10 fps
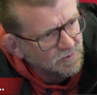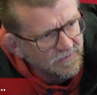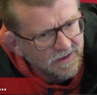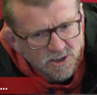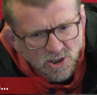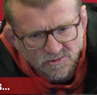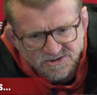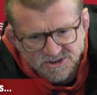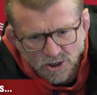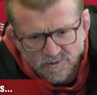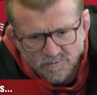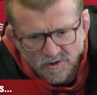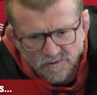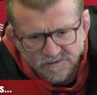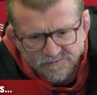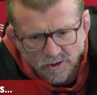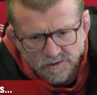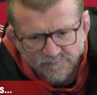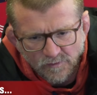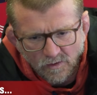by their coach, Toby Booth. I've known
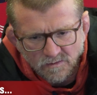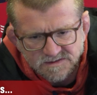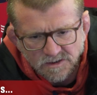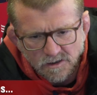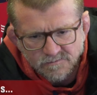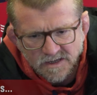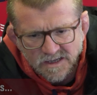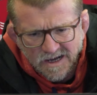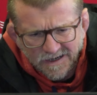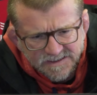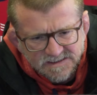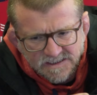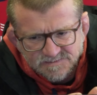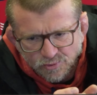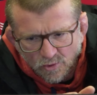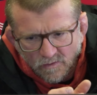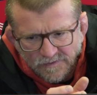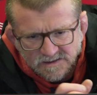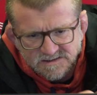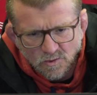him for a long time. And he, he's brought
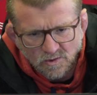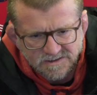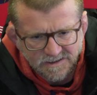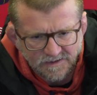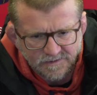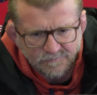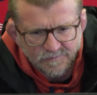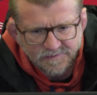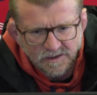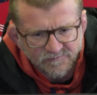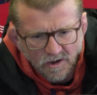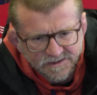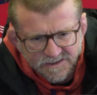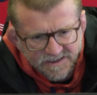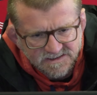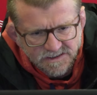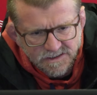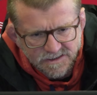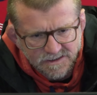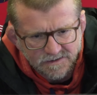that squad together. They've not had an easy
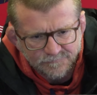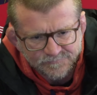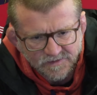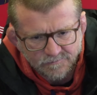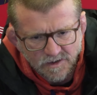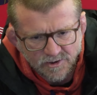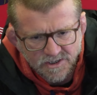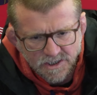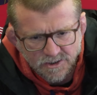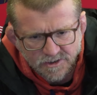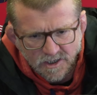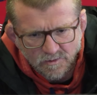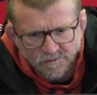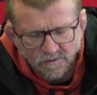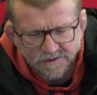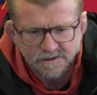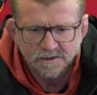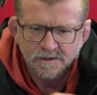year. Remember a year ago with all the